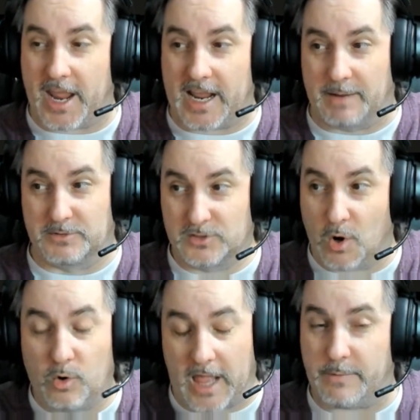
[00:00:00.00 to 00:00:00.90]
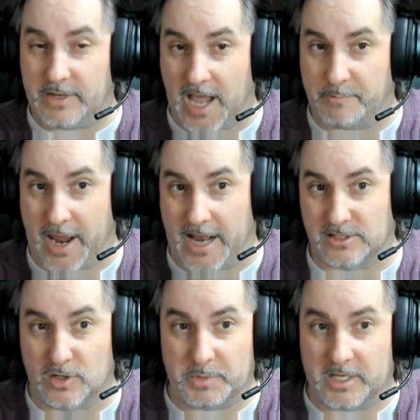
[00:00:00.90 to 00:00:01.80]
I'm so glad we got past
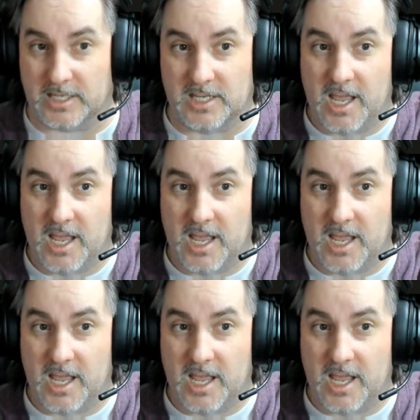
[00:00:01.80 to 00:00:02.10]
those because